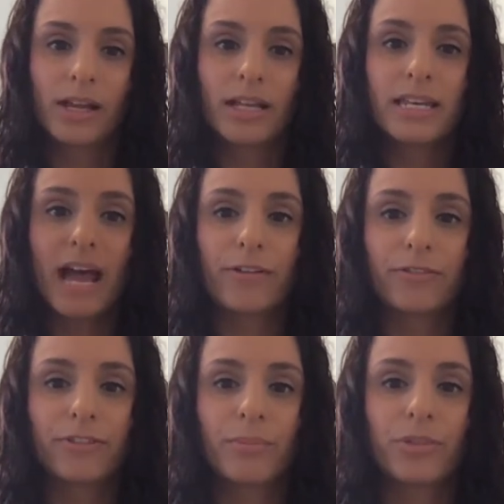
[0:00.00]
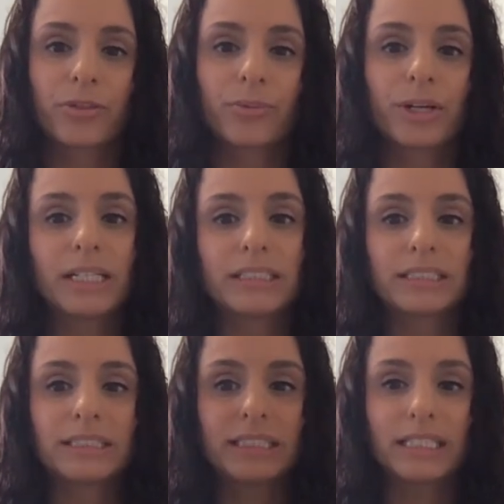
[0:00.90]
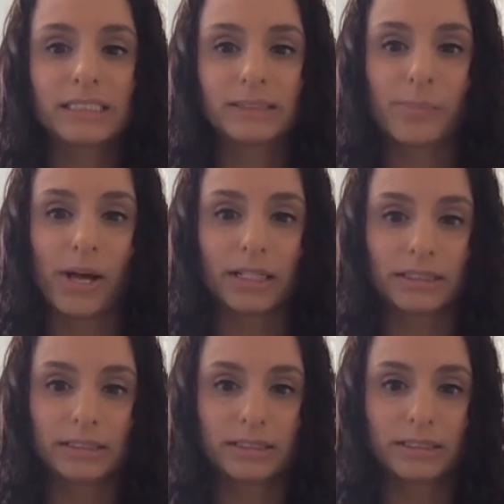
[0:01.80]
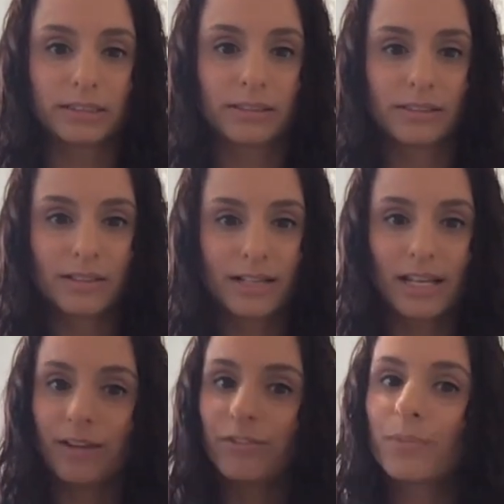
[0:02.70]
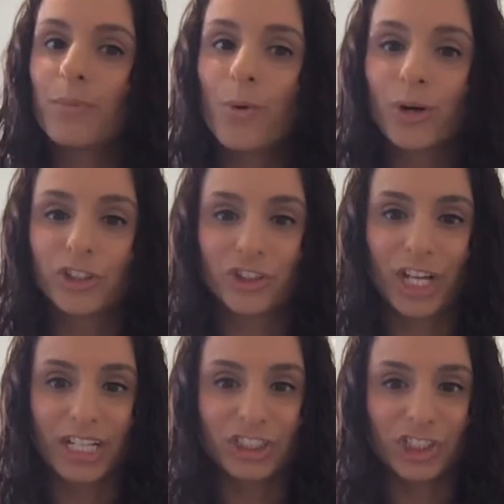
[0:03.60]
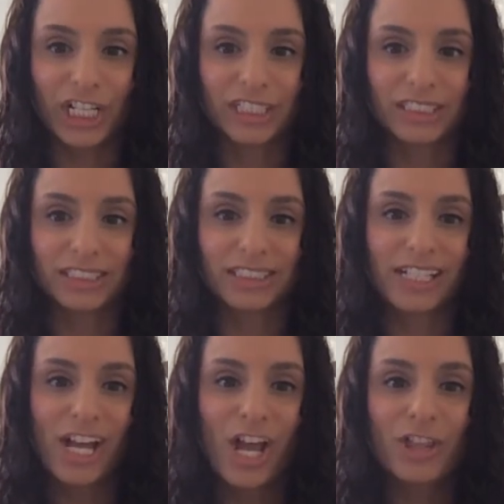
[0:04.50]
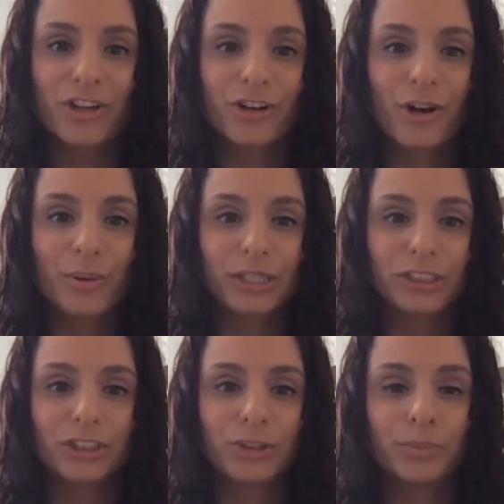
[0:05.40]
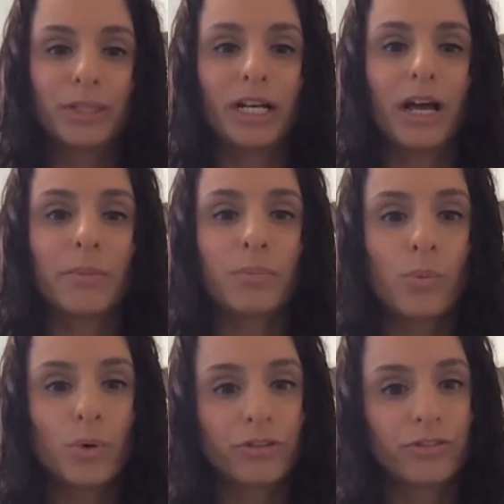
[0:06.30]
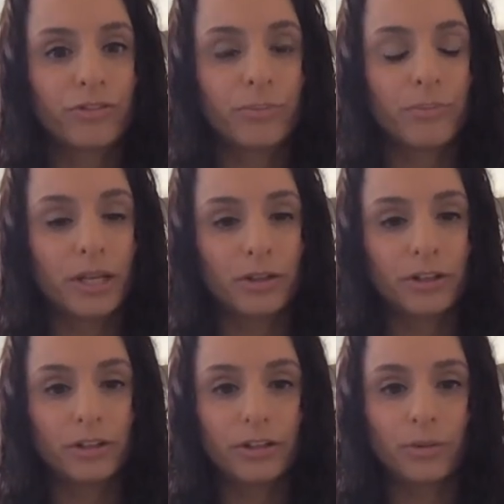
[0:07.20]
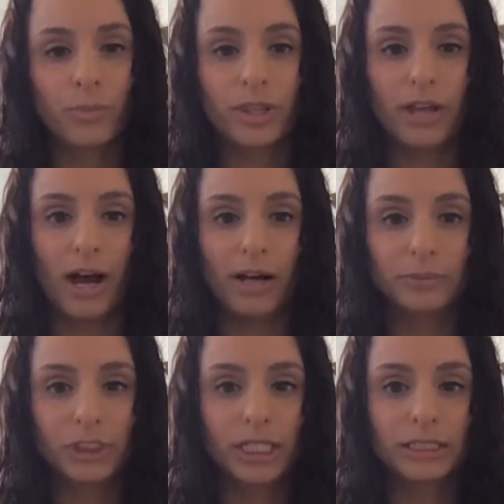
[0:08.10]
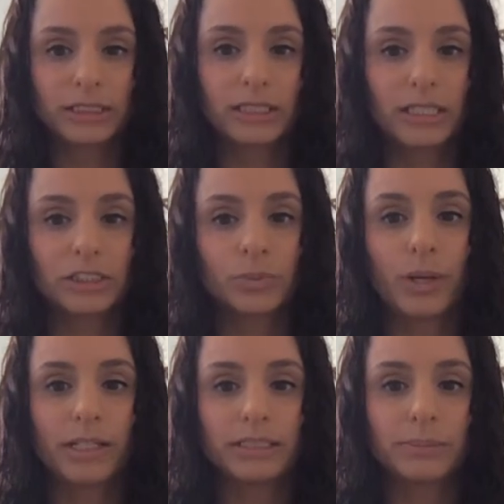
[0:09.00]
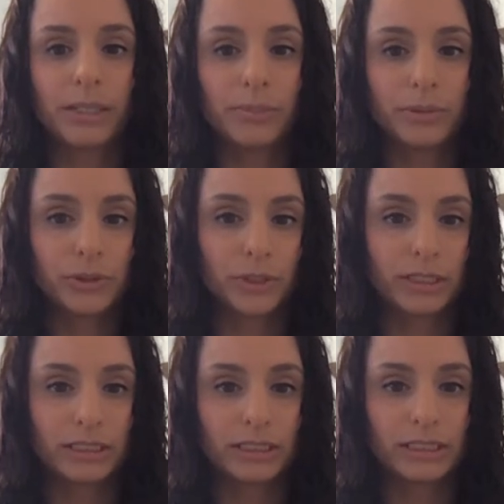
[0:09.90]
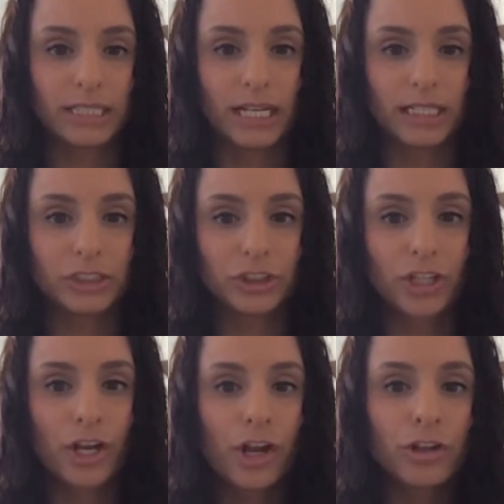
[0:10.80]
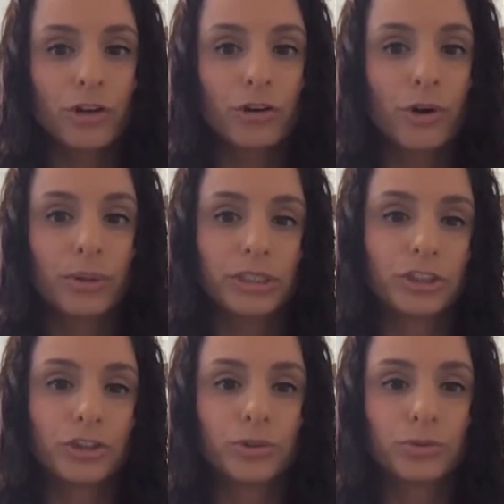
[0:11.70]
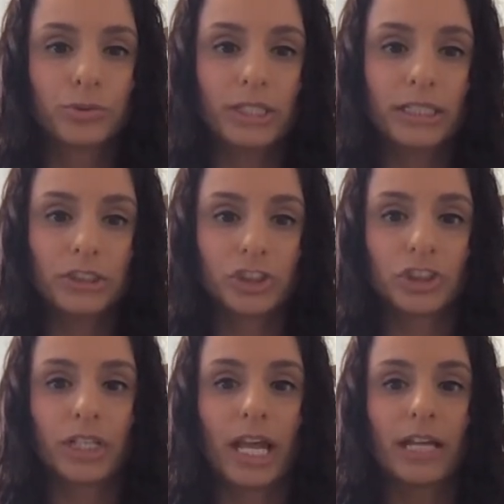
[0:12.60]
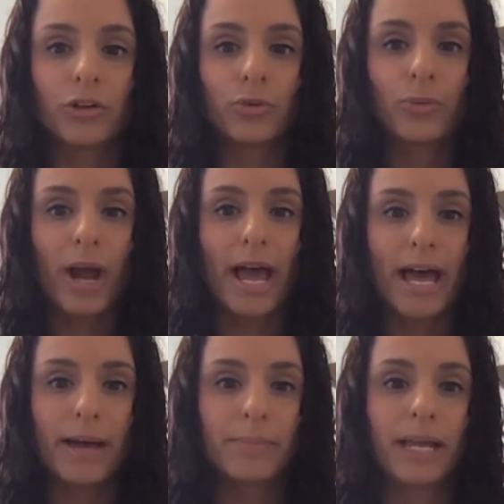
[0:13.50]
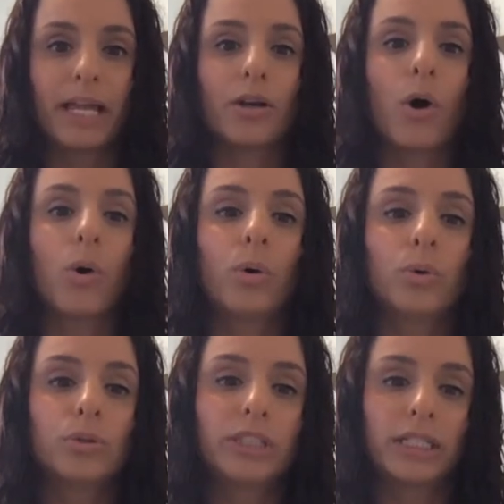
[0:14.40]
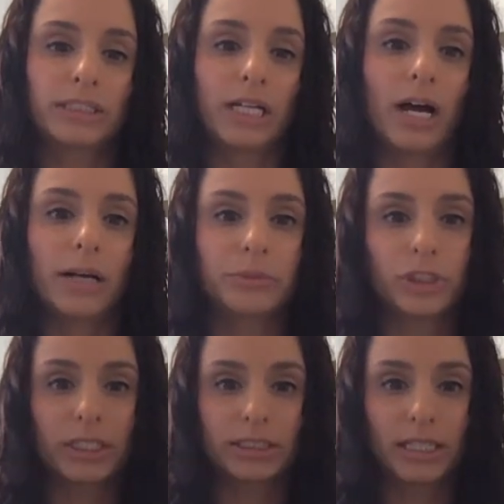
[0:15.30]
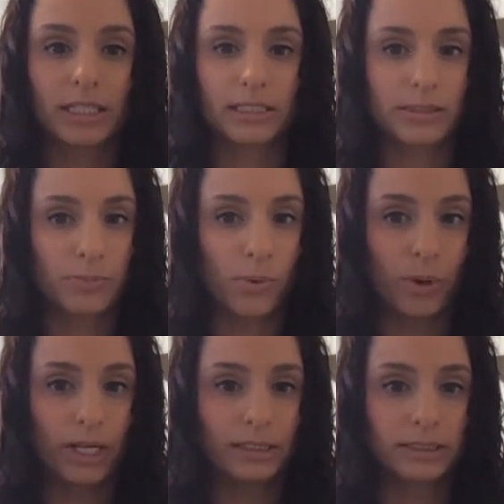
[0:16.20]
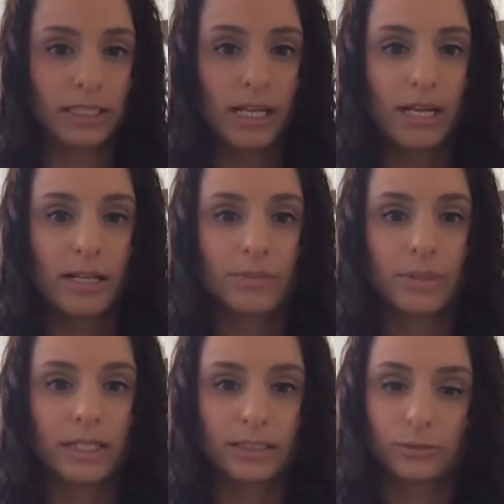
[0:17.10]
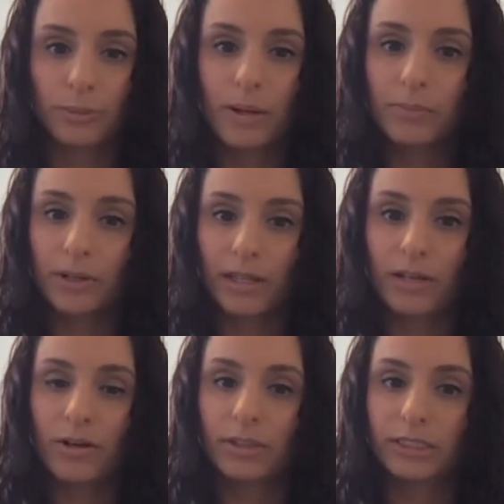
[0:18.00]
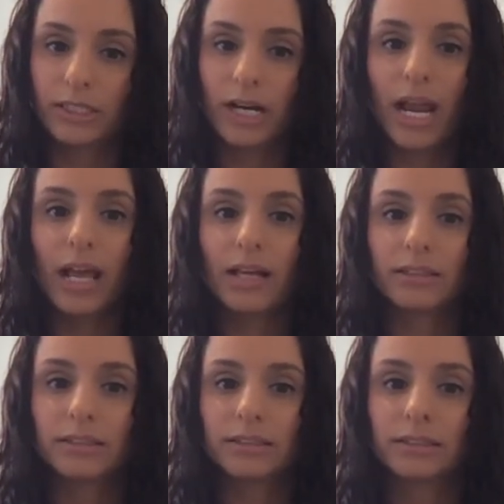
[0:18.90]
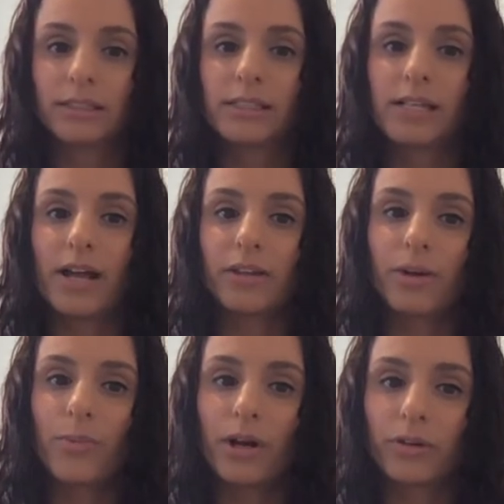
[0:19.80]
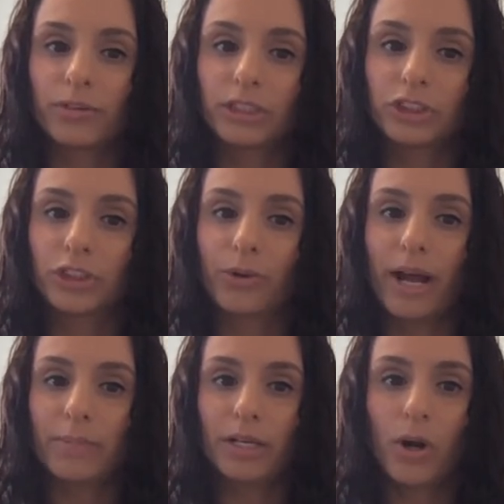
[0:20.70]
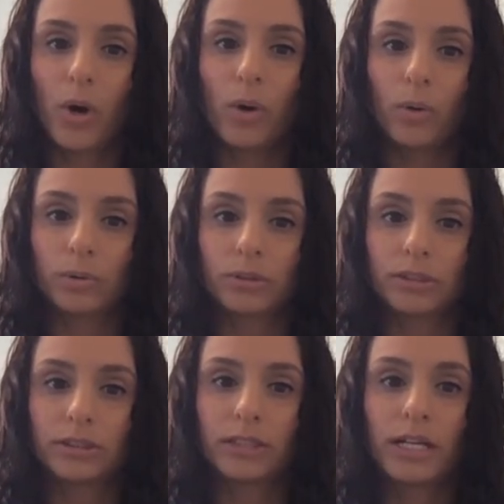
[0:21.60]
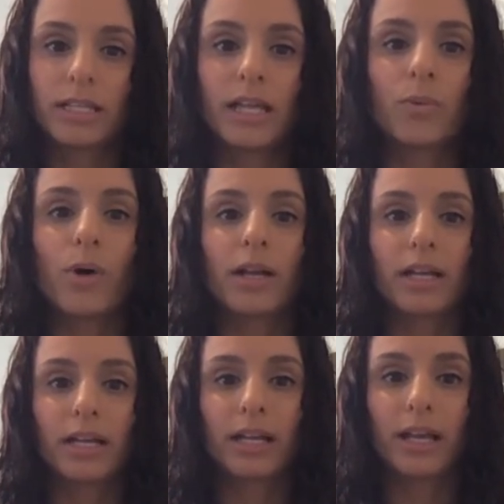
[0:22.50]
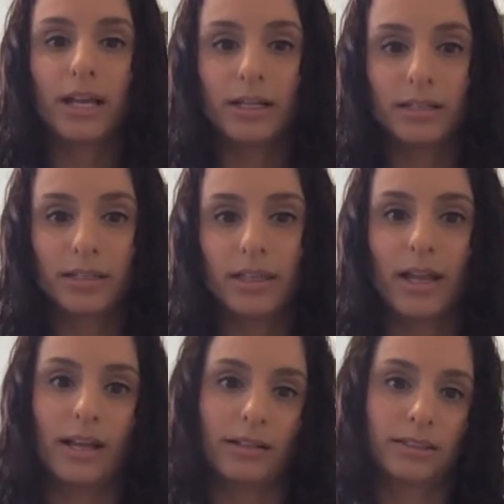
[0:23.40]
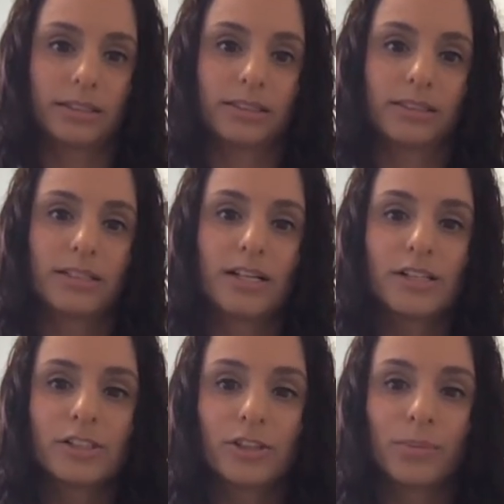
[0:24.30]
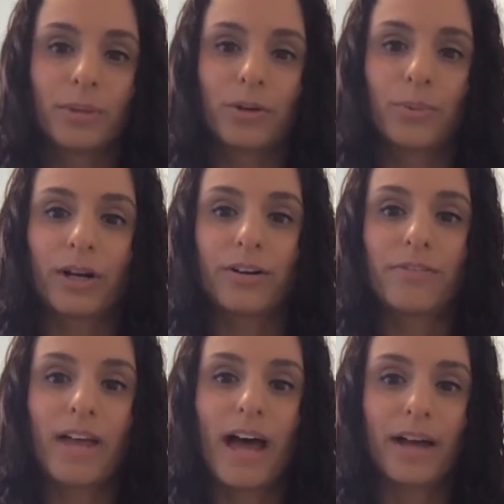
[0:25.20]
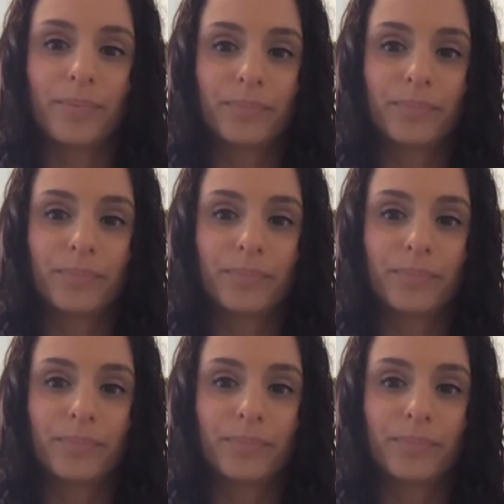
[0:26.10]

Now from three to six months, even more changes. They're going to become more familiar with objects as well as people during this stage. They're going to reach and grab and hold on to objects at this point because remember, they notice their hands. Now they want to reach and grab and hold. They want to kick things. So be aware of that.